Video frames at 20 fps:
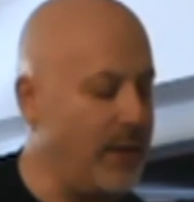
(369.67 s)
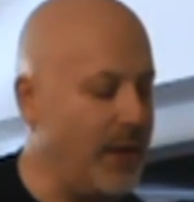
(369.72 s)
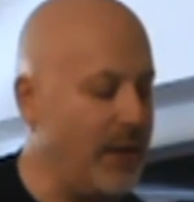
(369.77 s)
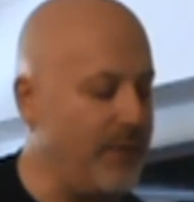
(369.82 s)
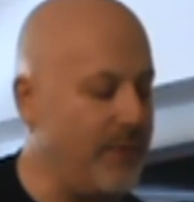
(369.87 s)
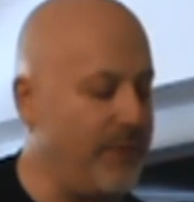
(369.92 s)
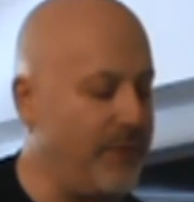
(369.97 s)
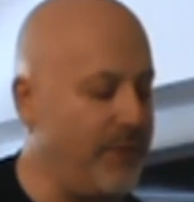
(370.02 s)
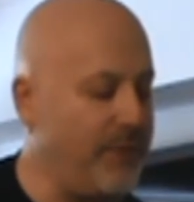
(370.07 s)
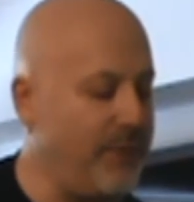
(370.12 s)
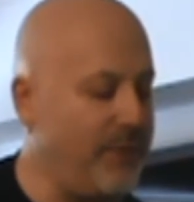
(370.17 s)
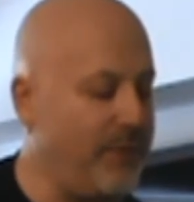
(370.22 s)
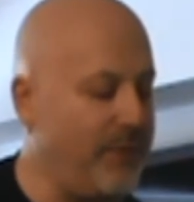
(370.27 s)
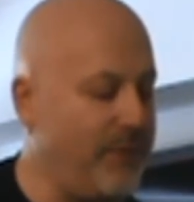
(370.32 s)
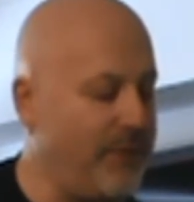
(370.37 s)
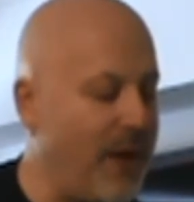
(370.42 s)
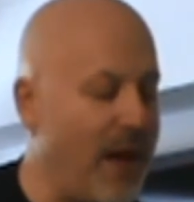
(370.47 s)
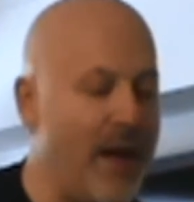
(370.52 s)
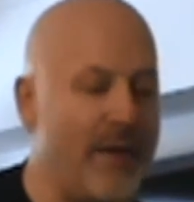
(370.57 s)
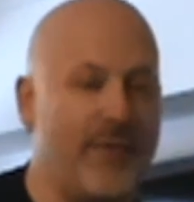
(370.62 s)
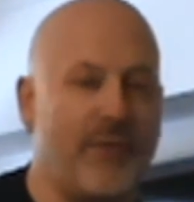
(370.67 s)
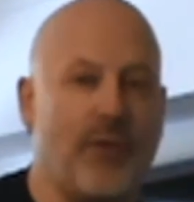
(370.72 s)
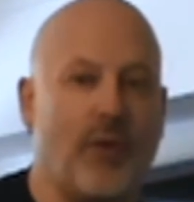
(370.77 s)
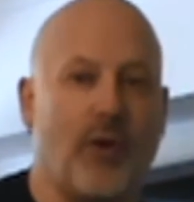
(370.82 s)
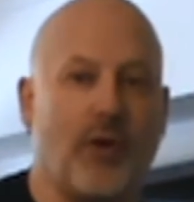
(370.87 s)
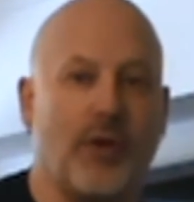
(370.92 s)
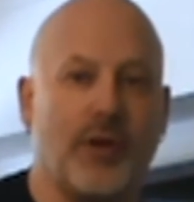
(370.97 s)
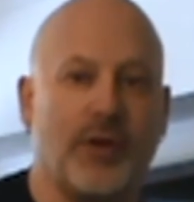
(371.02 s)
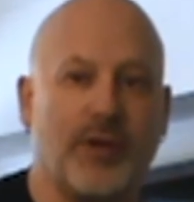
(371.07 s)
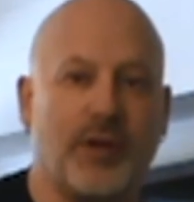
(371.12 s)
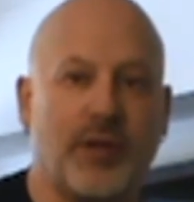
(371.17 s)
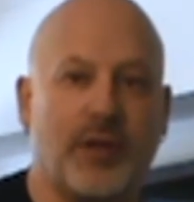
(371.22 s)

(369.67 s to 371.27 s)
then 5, 4. Alright,